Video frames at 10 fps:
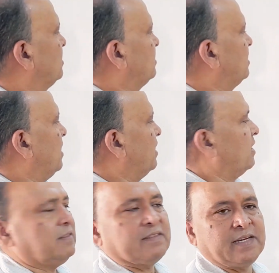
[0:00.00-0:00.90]
There
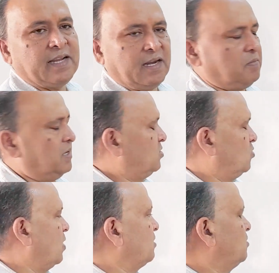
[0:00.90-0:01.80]
are 3
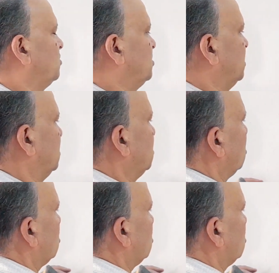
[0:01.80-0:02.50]
elements, 1, 2, 3.